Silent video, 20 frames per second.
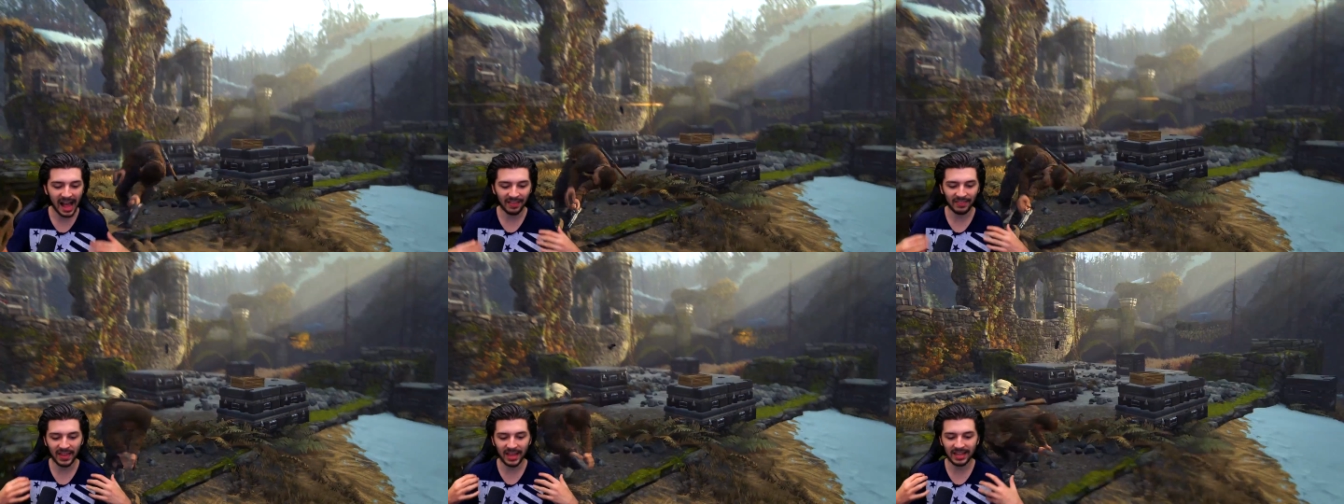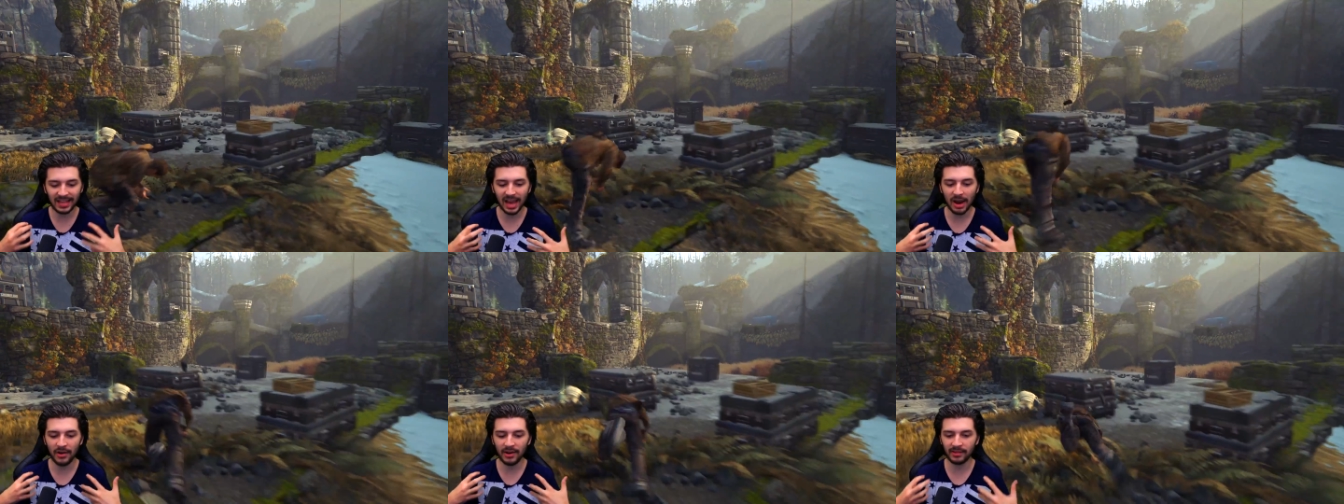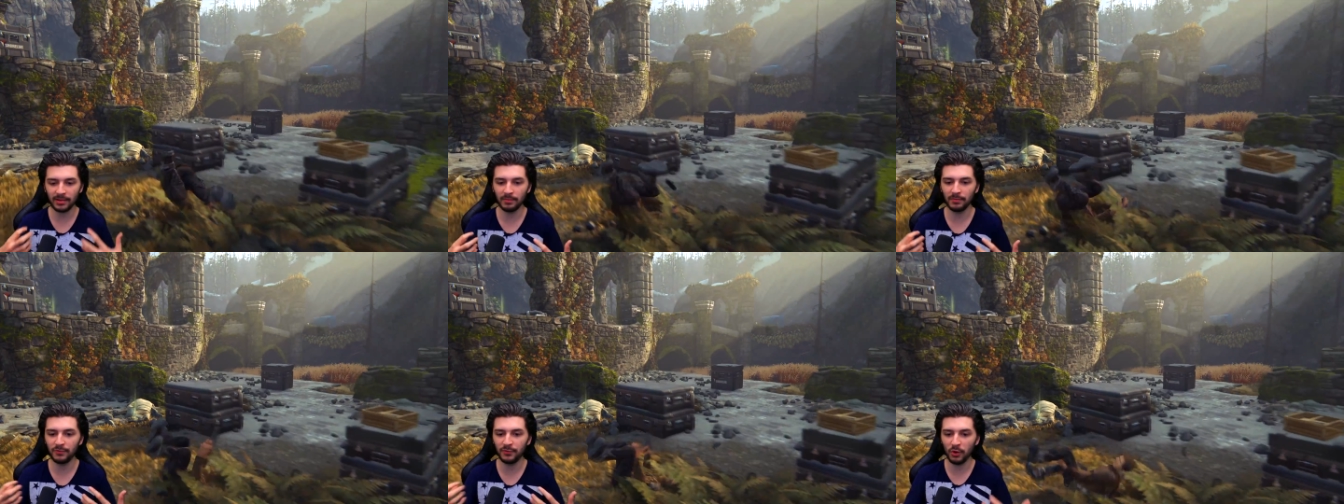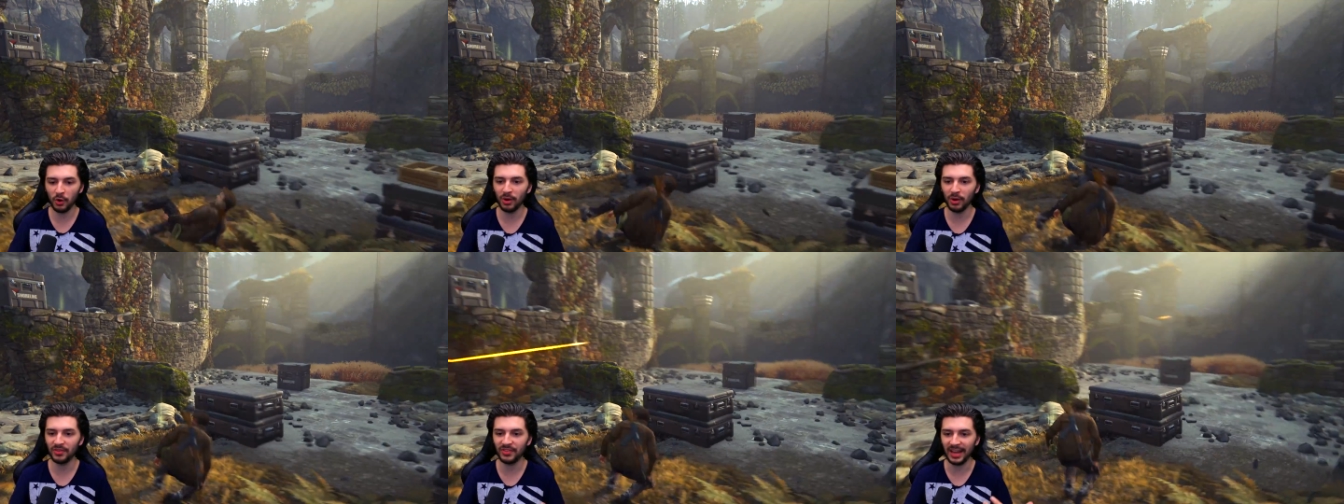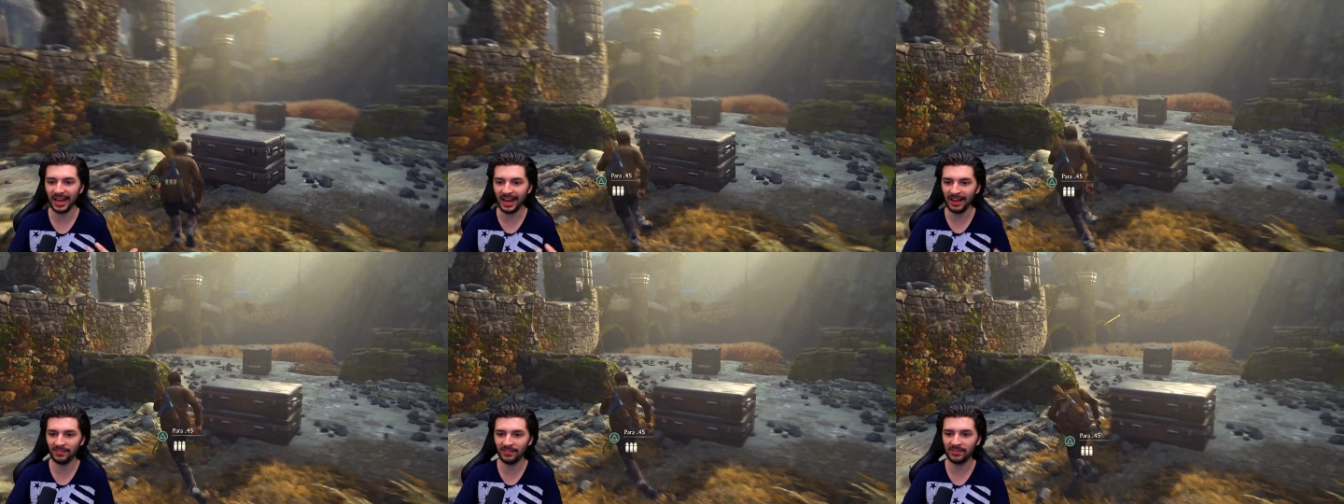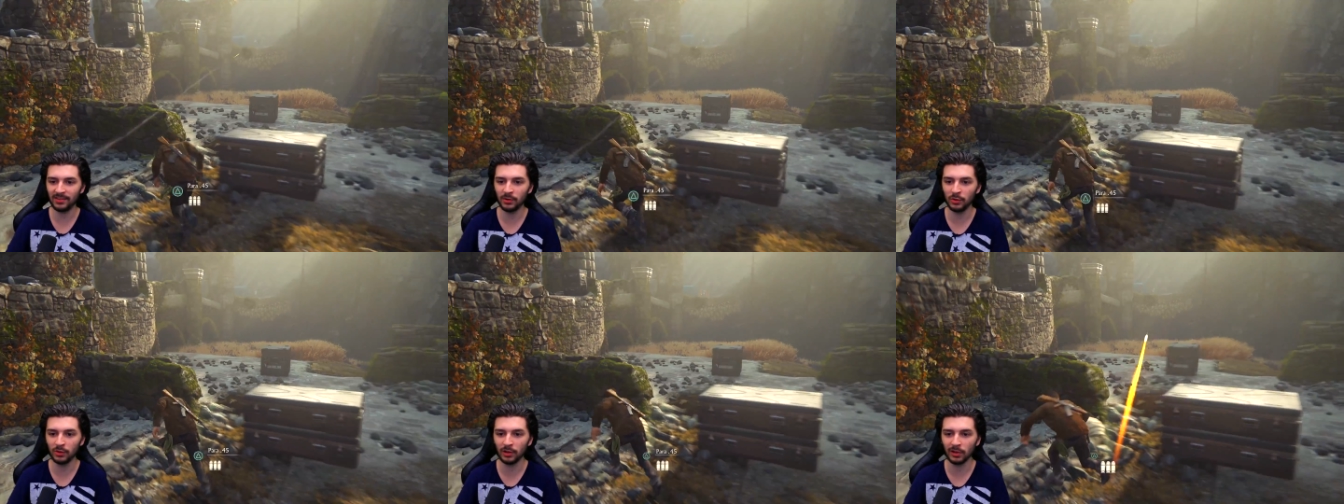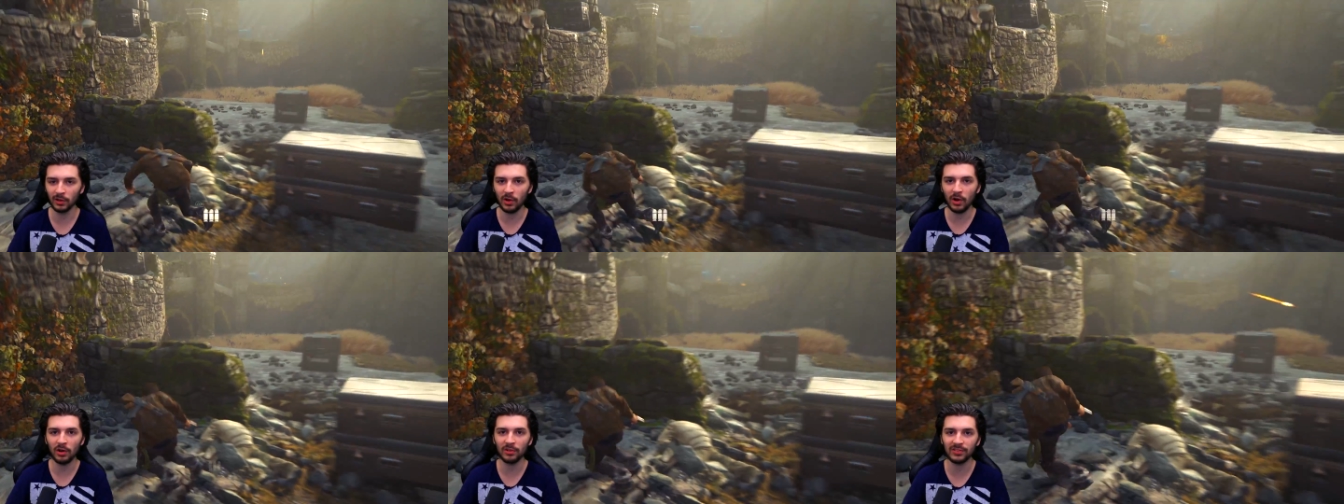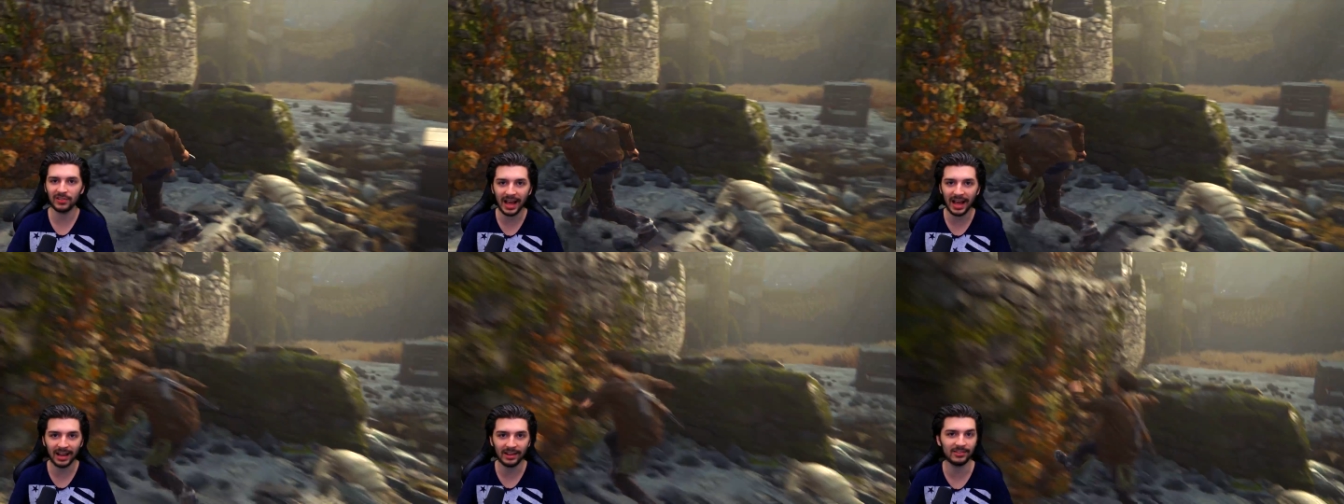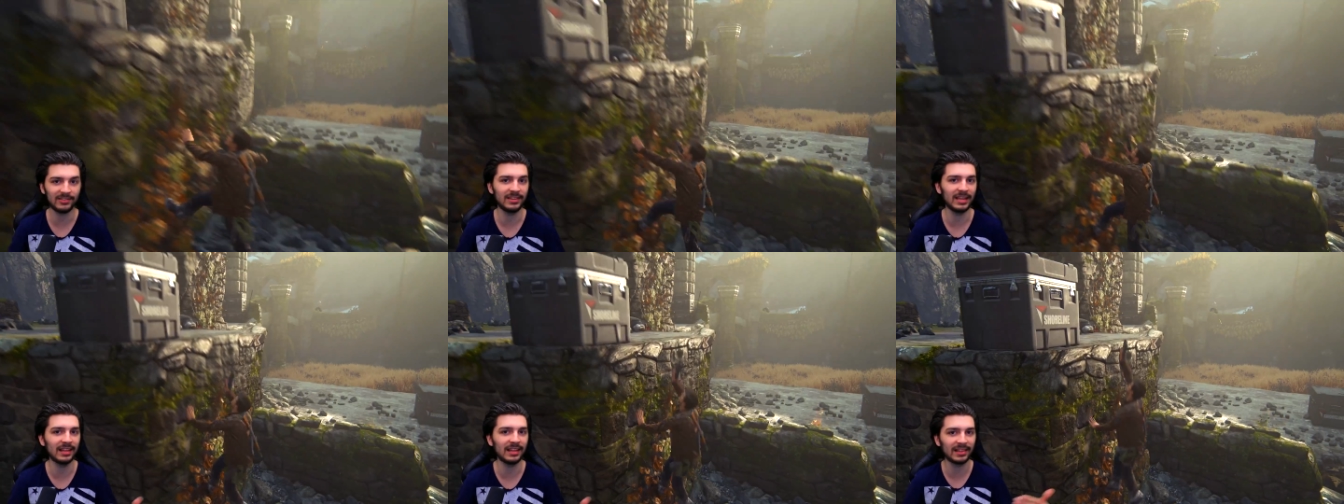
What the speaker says: and they carried them forward into The Lost Legacy.